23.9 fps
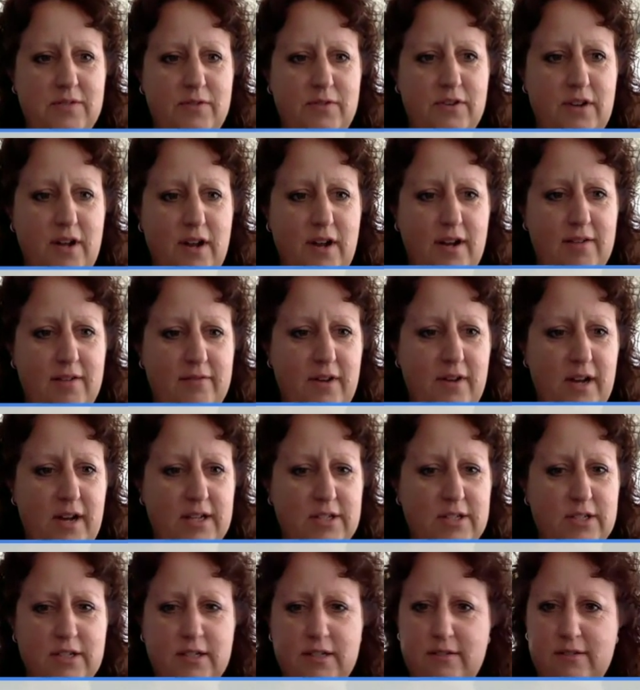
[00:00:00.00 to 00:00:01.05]
If you're not on
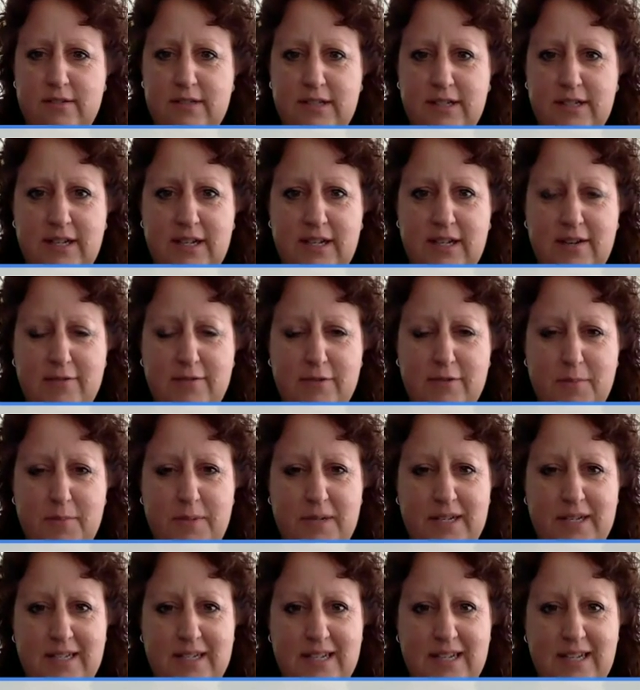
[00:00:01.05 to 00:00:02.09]
Voxer for
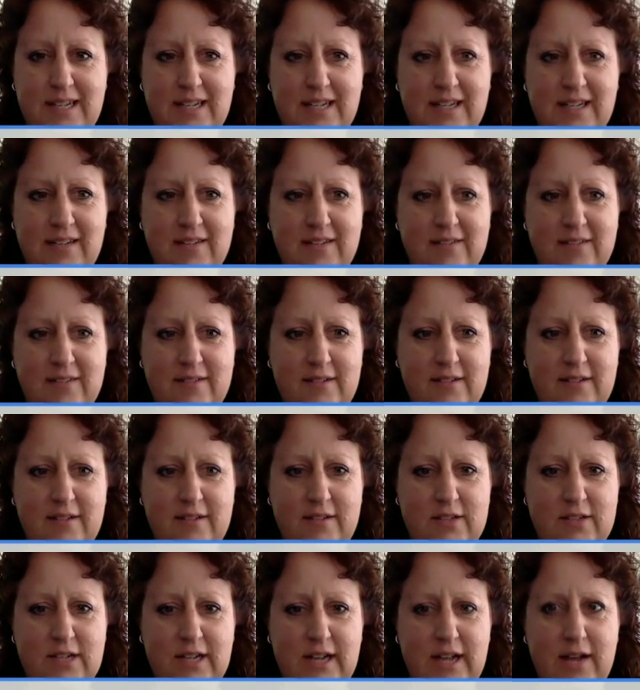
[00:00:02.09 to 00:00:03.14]
PD,
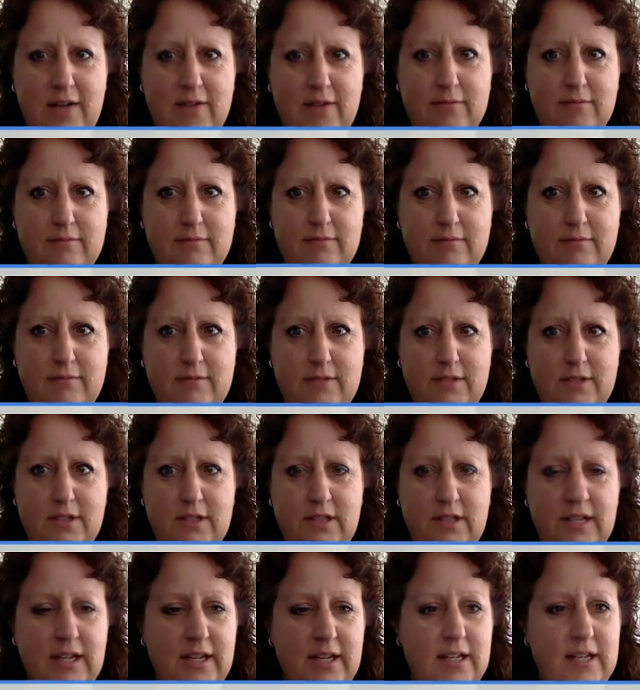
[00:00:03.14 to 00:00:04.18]
check it out. It's a good
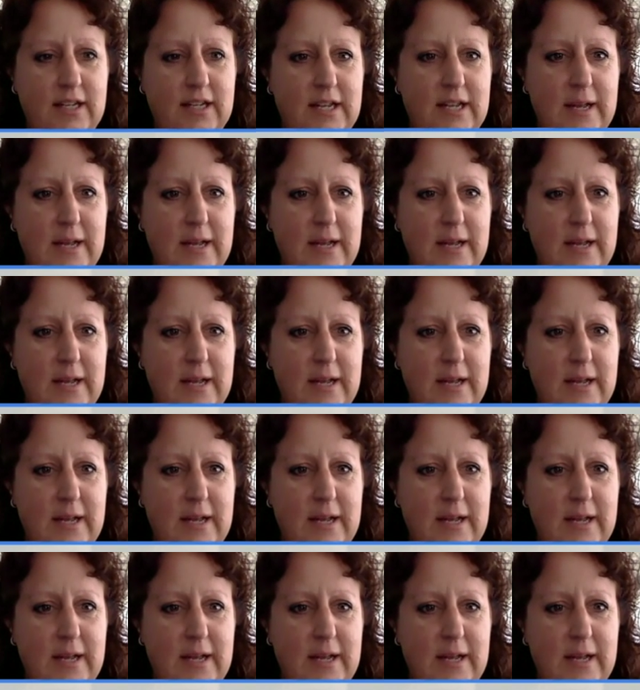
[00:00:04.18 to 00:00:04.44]
thing.